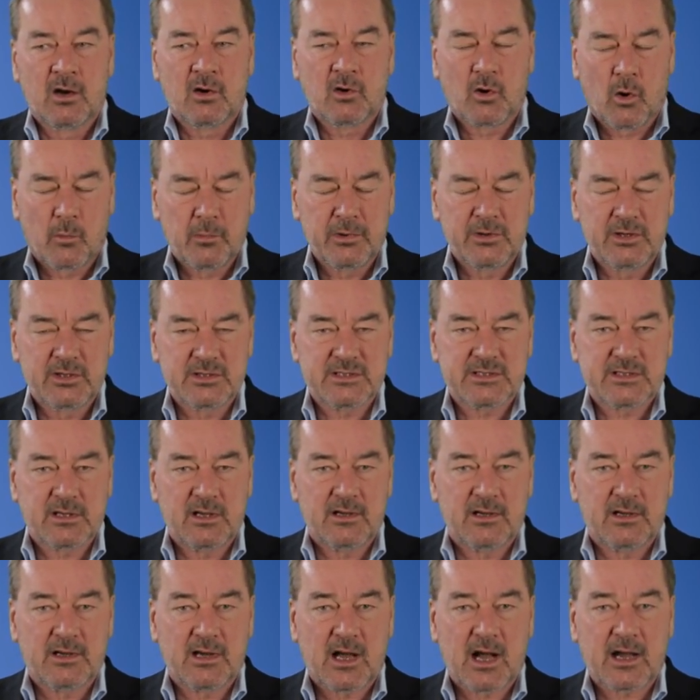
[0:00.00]
Competence
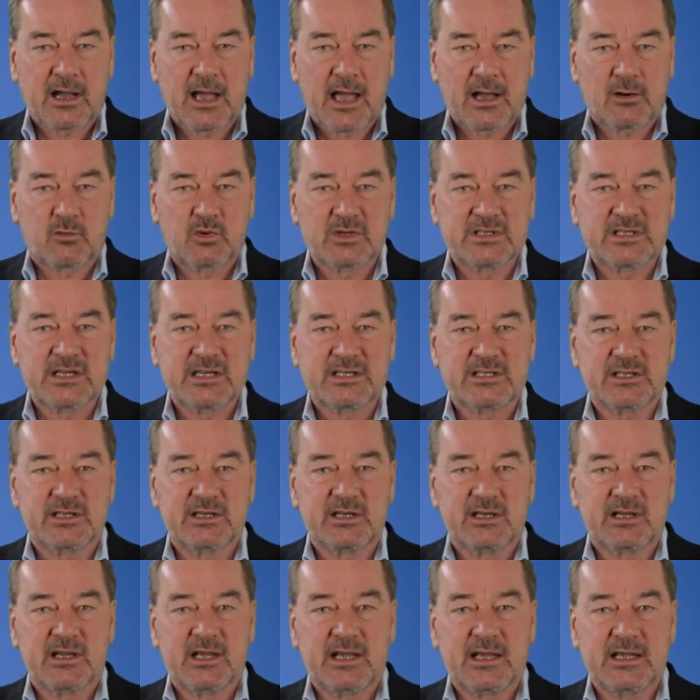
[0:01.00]

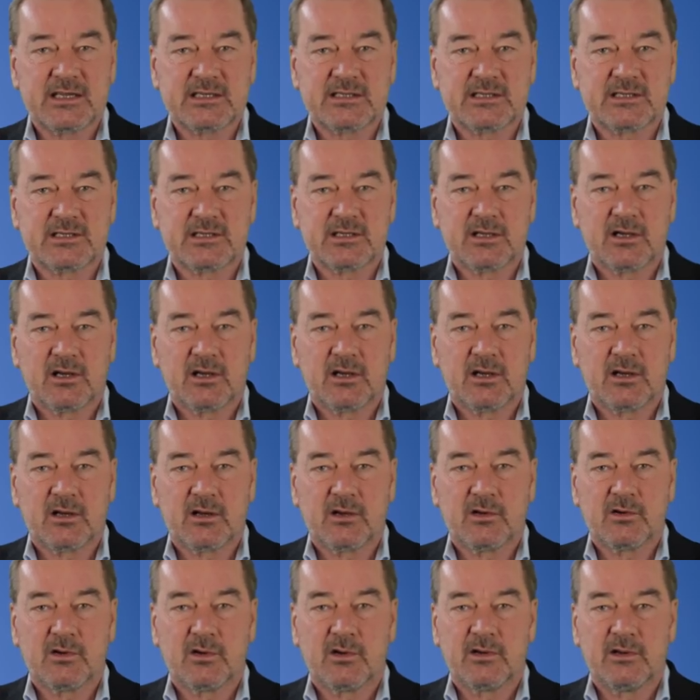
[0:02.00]
acquisition is
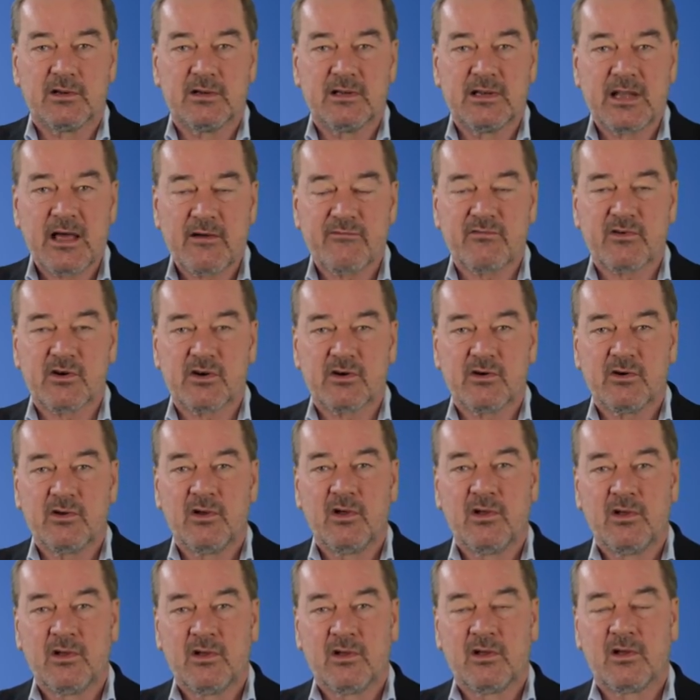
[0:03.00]
never
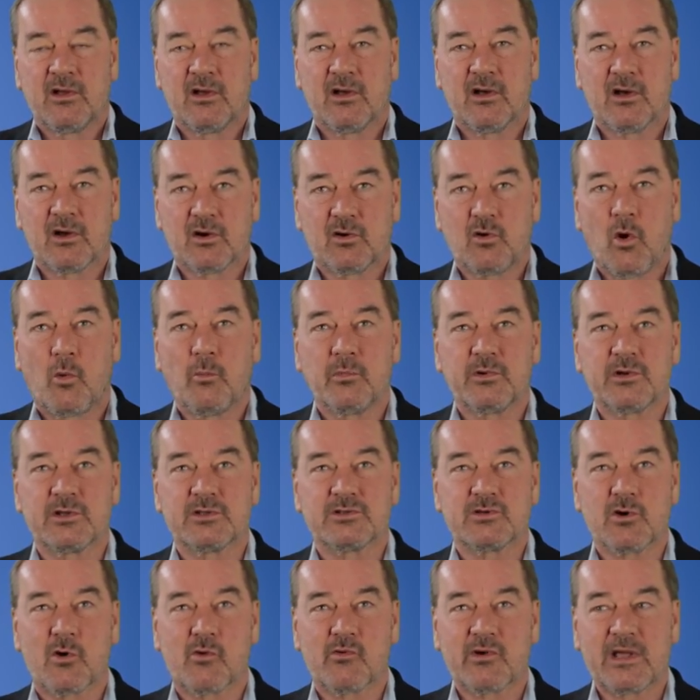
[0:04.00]

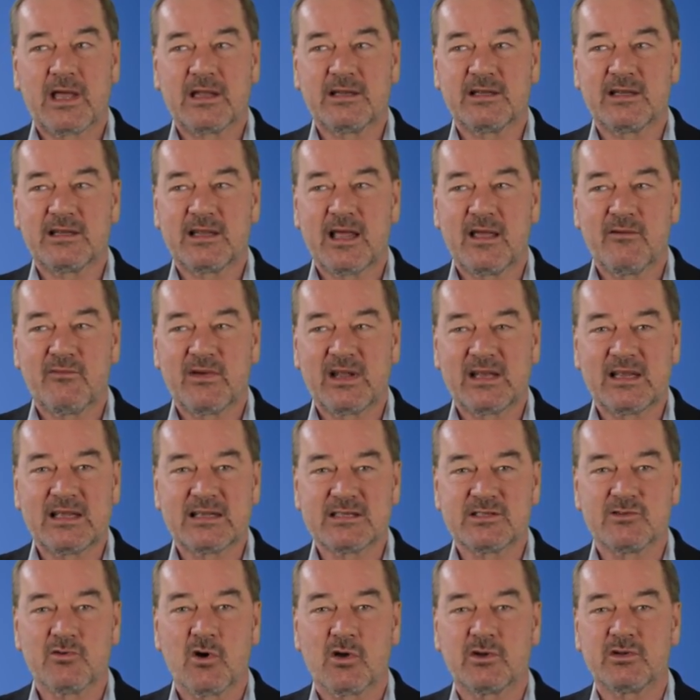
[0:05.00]
competence-oriented if it
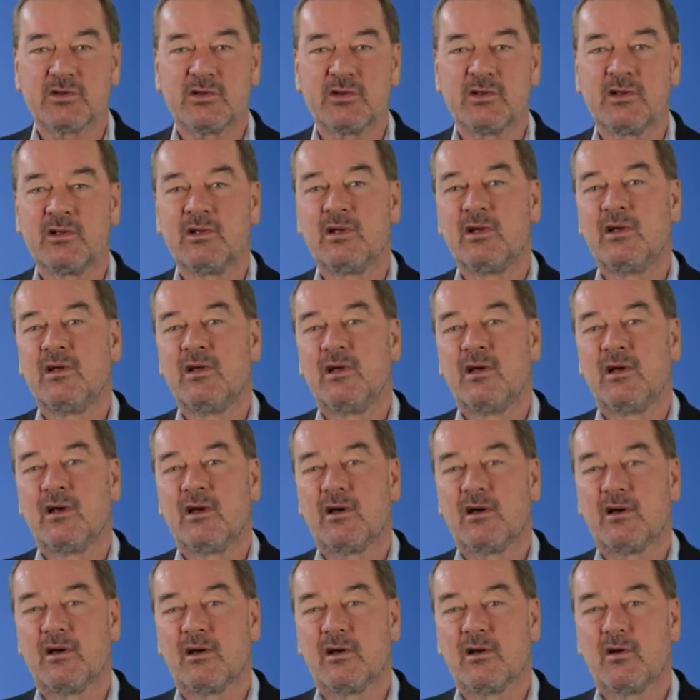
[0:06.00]
is not
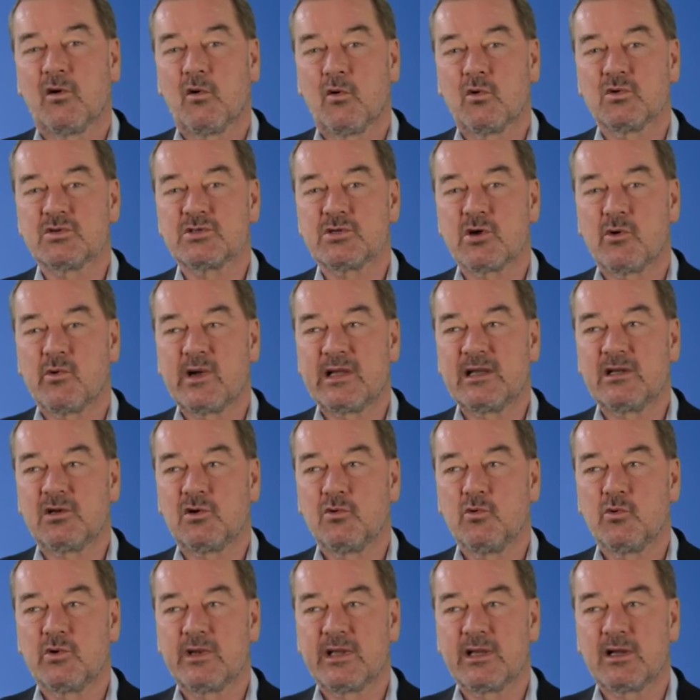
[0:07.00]
also
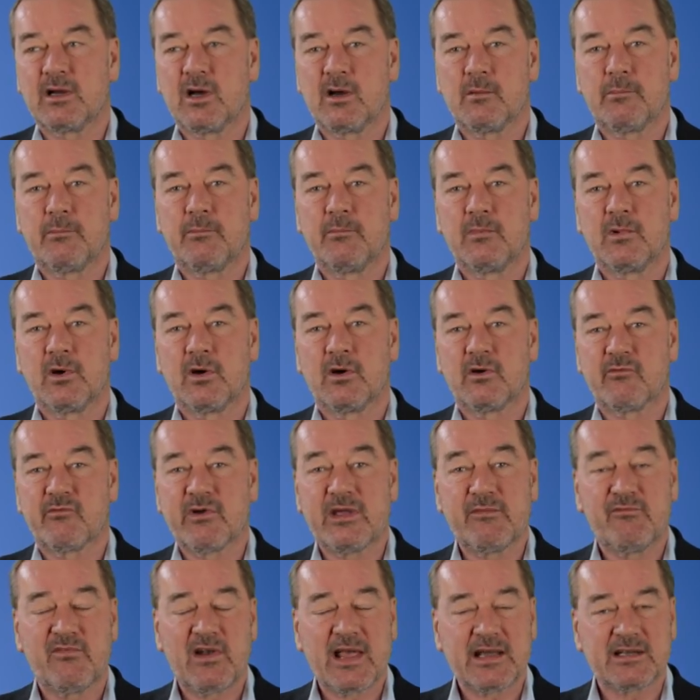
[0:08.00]
including a
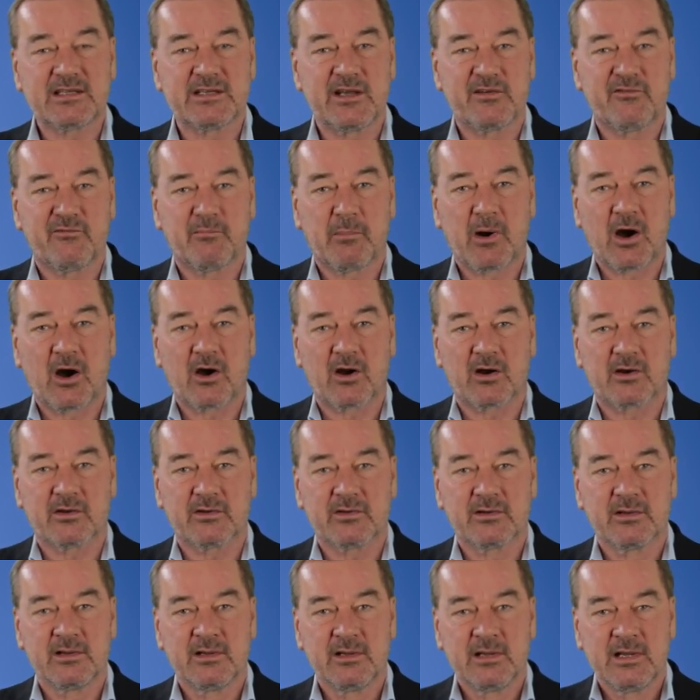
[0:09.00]
reflective
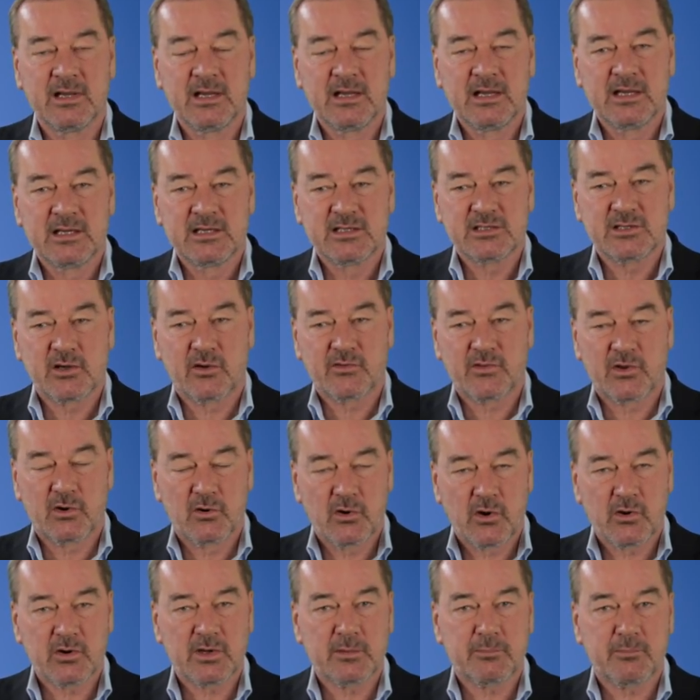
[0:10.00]
part. So the
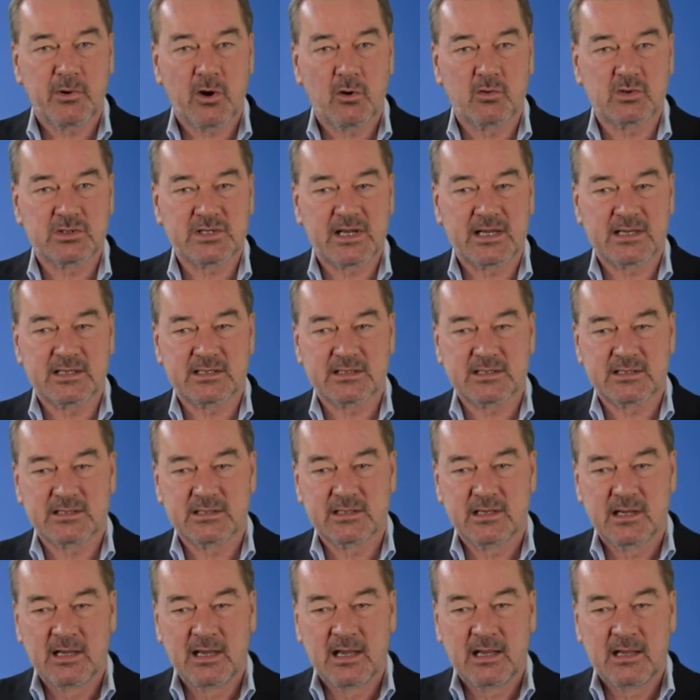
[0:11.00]
learning process